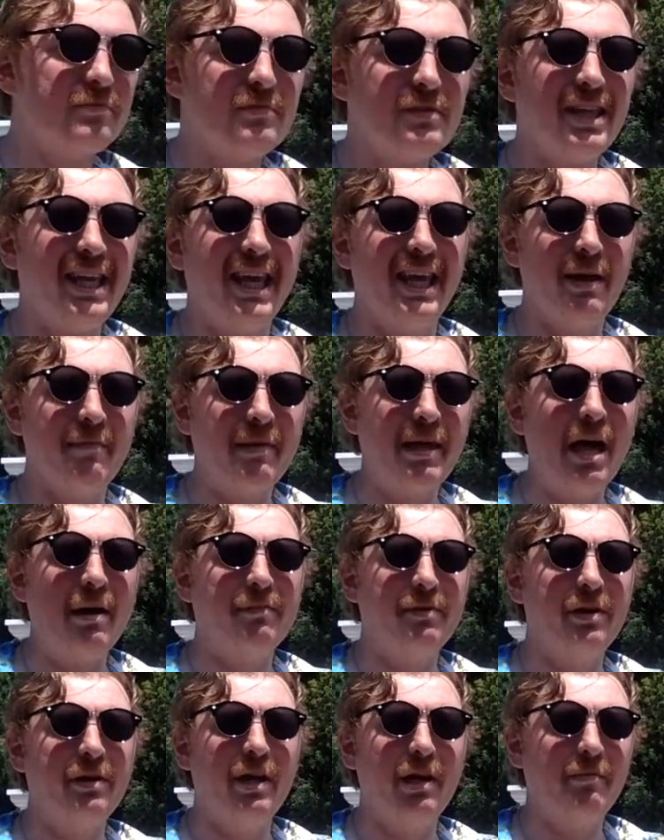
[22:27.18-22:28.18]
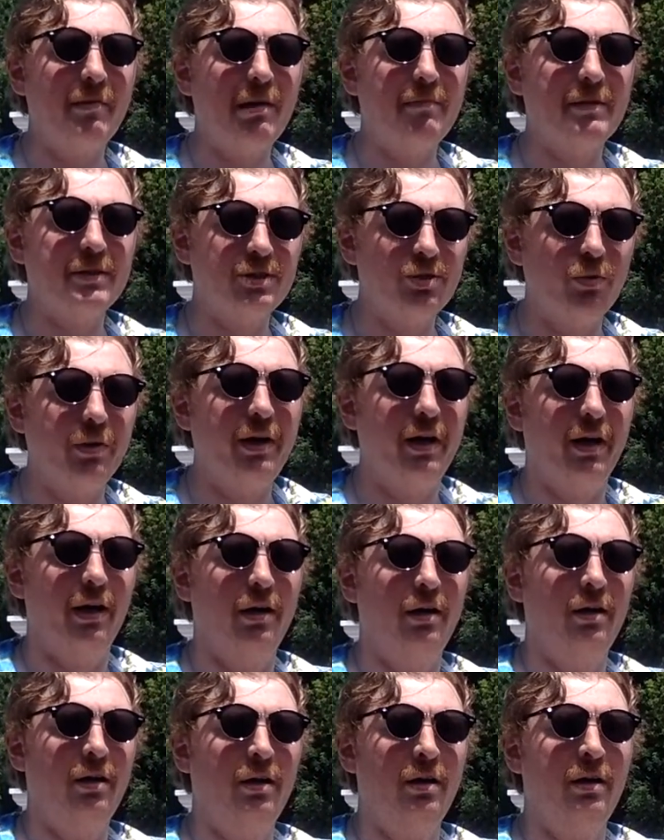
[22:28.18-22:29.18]
hit me up, dude. Hit me up on Twitter.
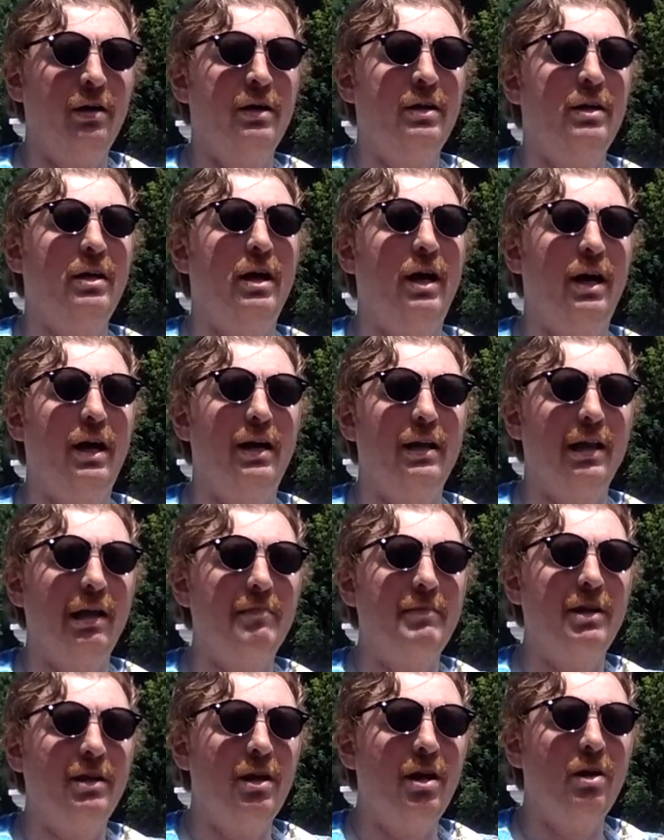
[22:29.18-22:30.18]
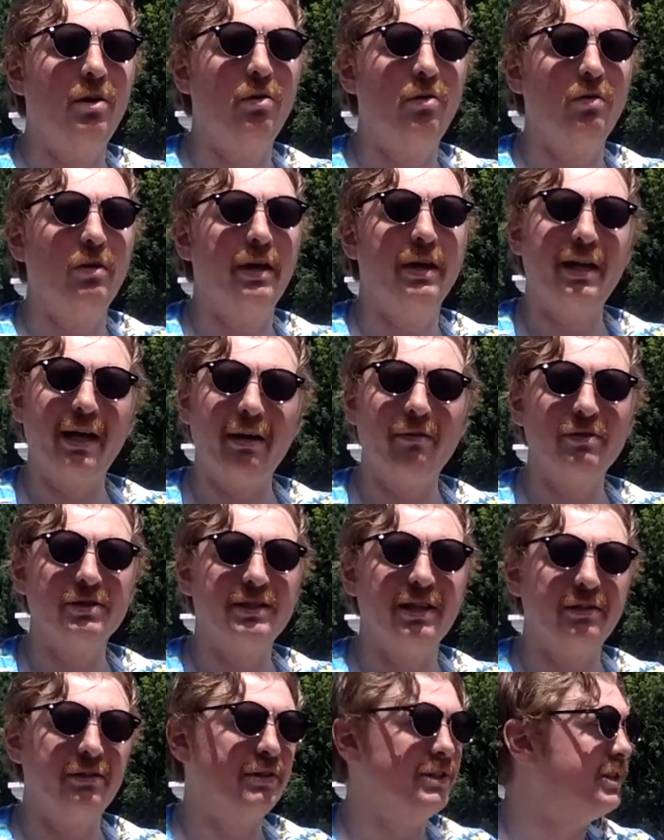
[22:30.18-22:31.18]
Let me know, and I will
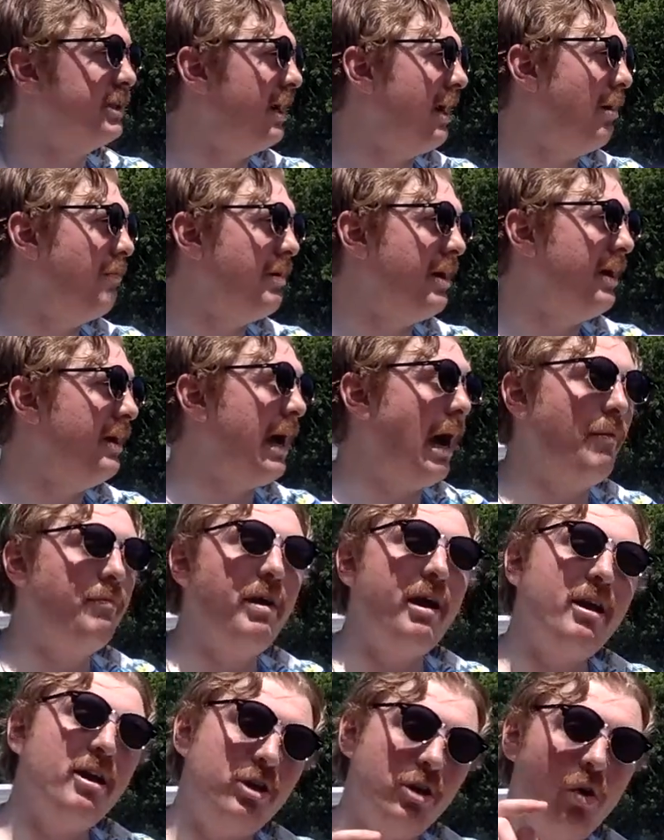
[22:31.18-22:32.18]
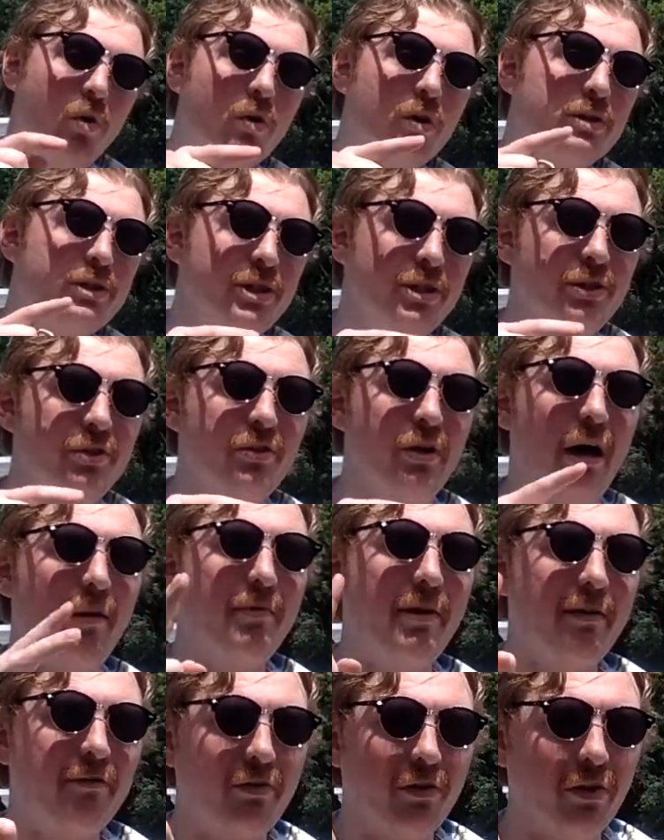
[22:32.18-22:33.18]
send you a shirt. I'll pay
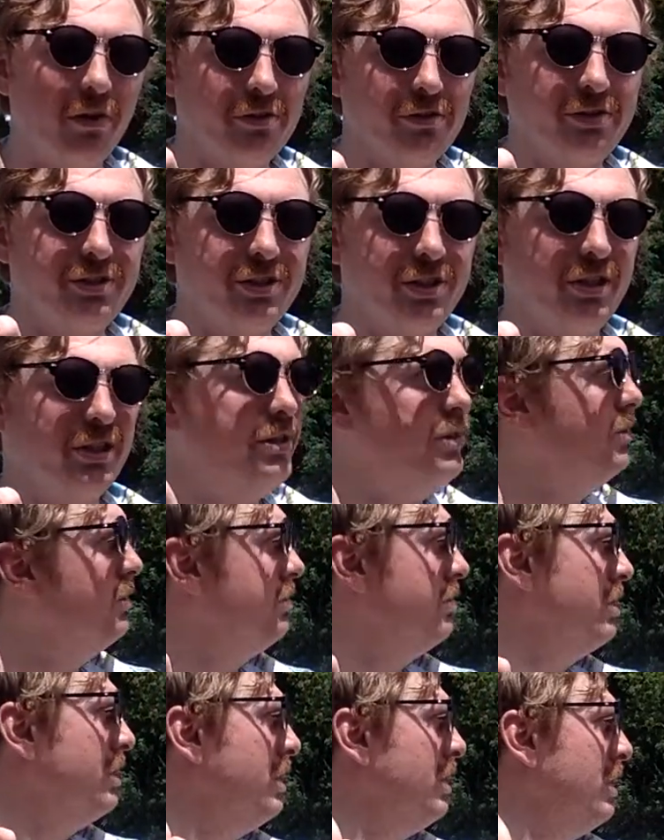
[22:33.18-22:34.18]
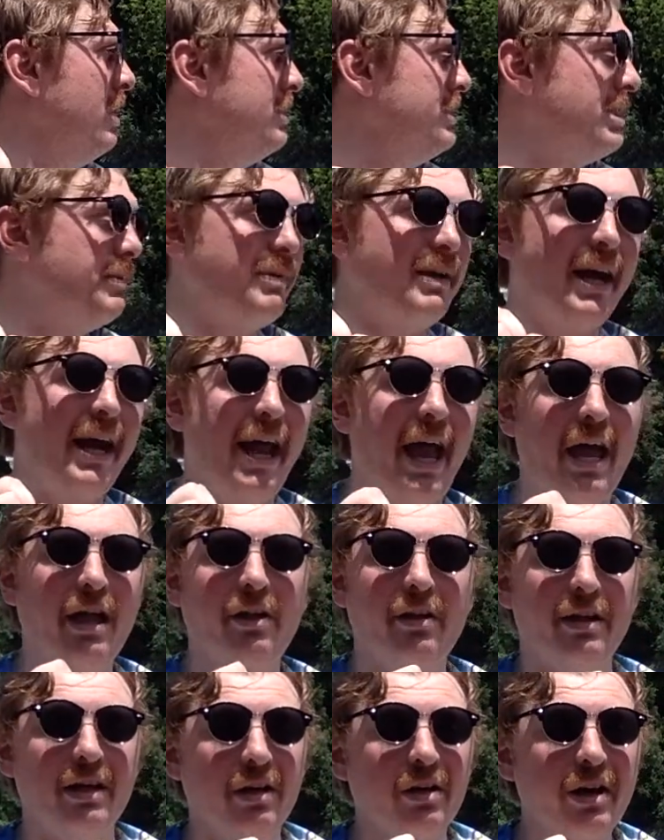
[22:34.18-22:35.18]
for those two shipping and
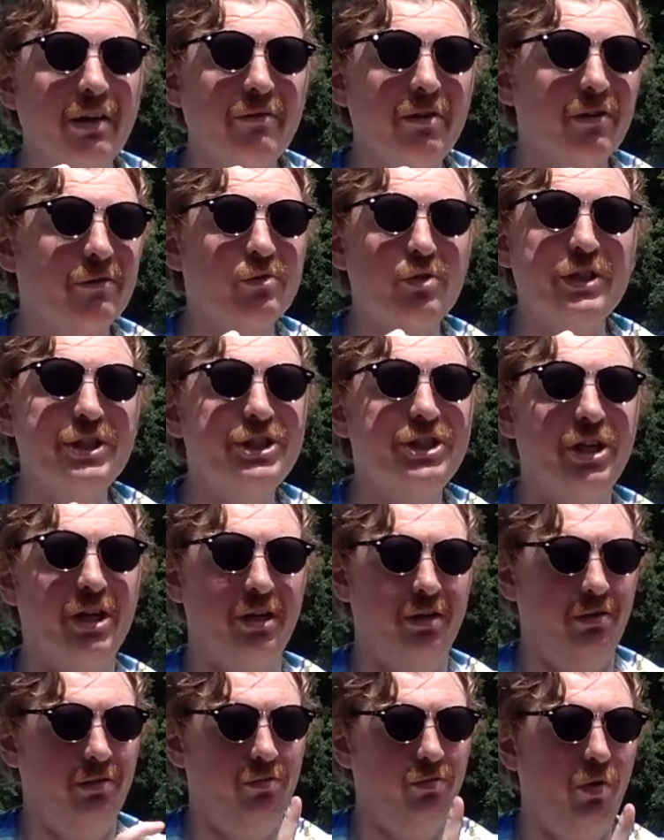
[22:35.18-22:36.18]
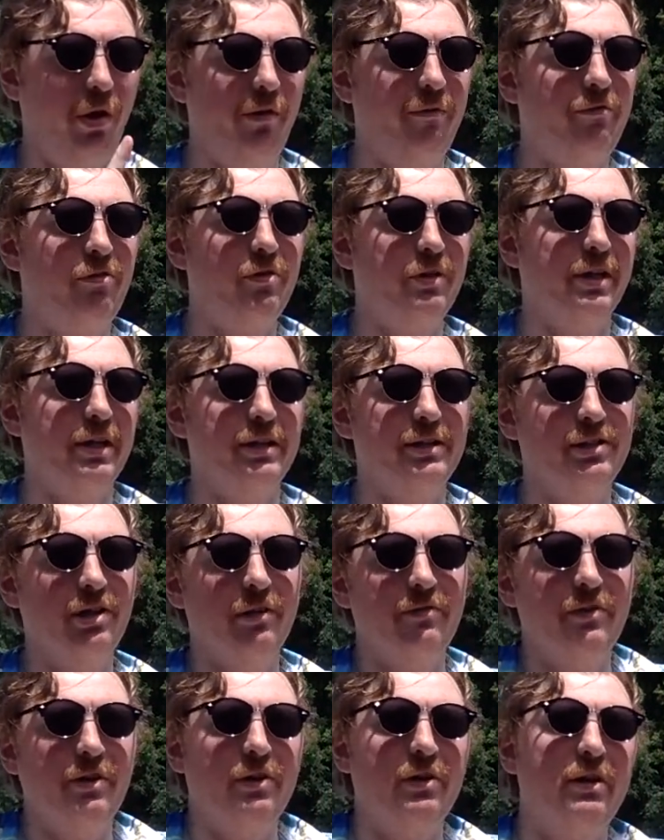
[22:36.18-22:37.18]
handling. I'll give you a free shirt, one free. So
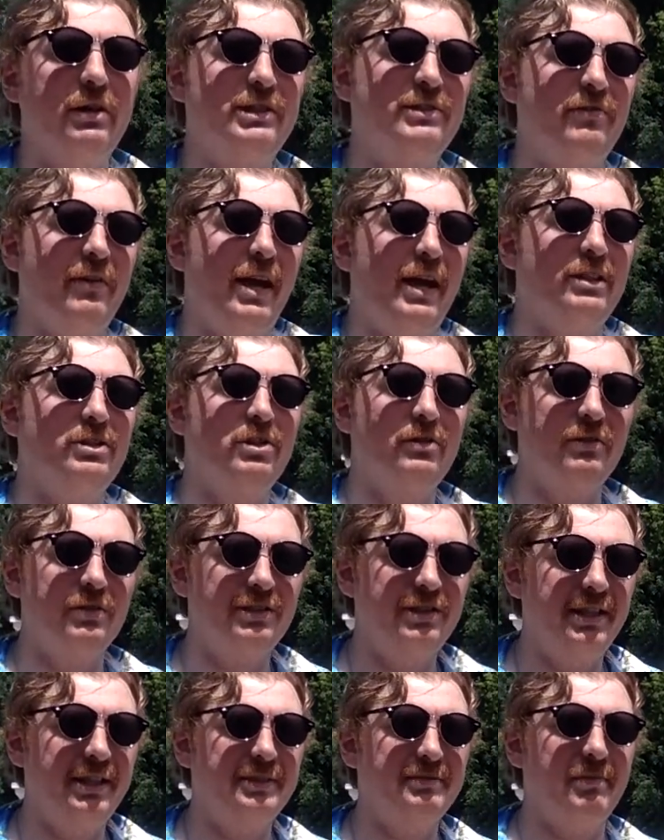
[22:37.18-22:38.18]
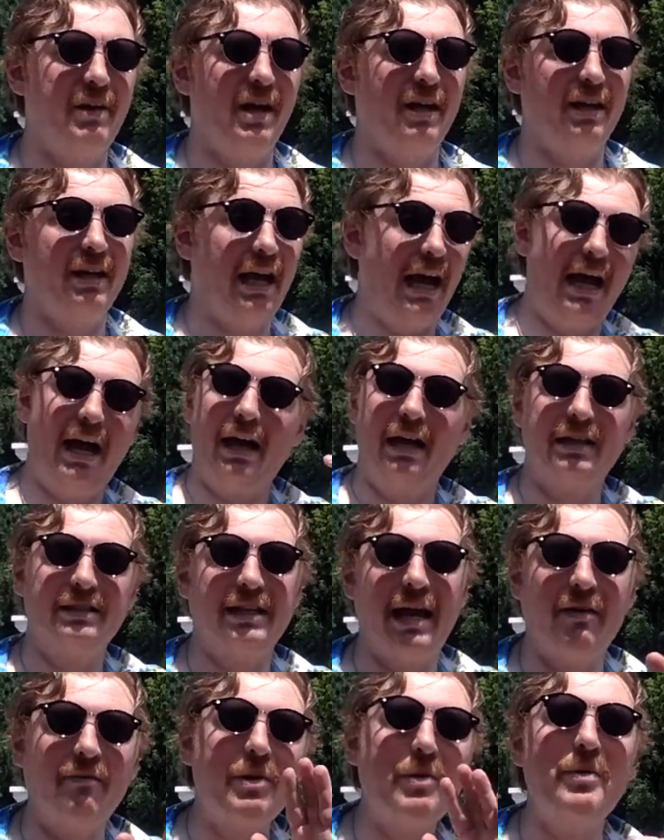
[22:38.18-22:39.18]
if you're those fans overseas, man, because
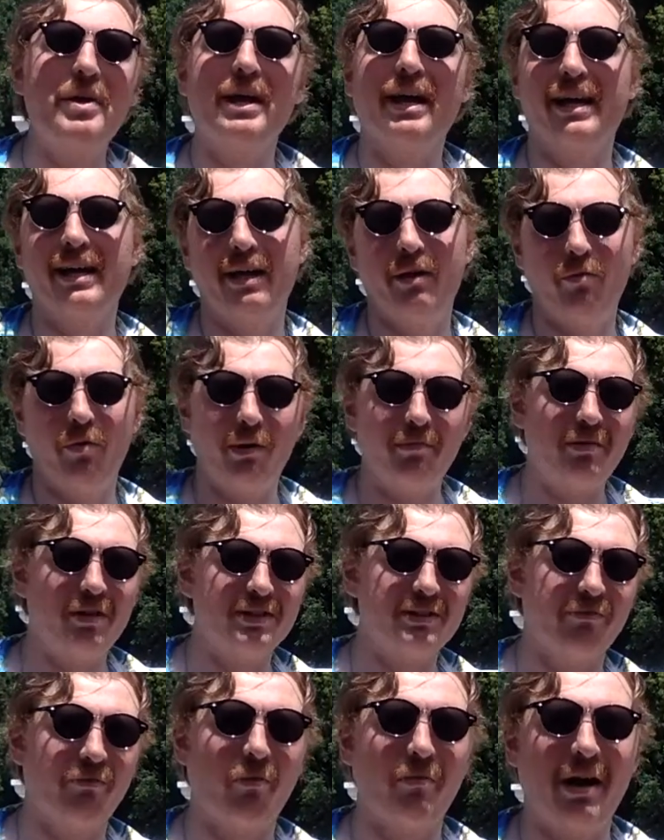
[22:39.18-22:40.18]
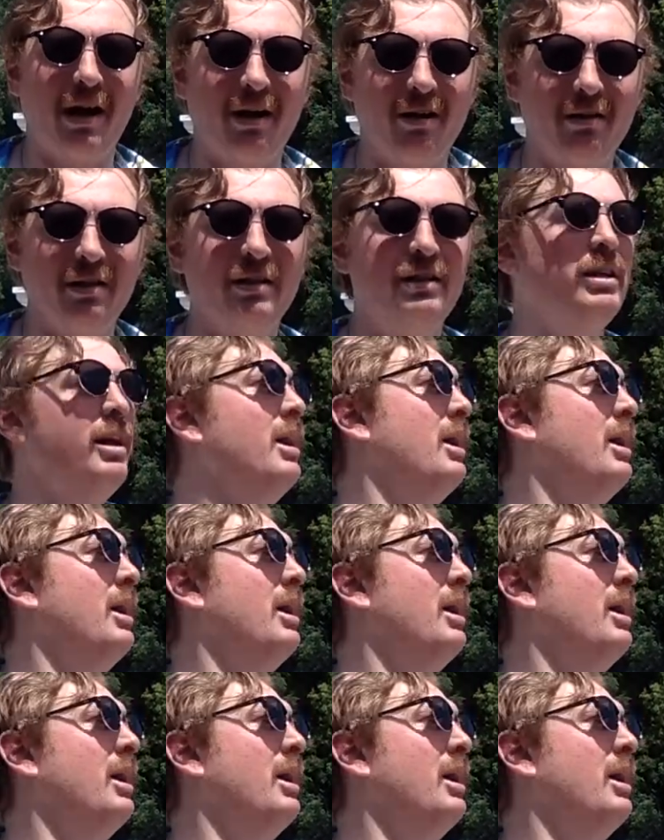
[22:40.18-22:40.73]
every week I get one person from Ireland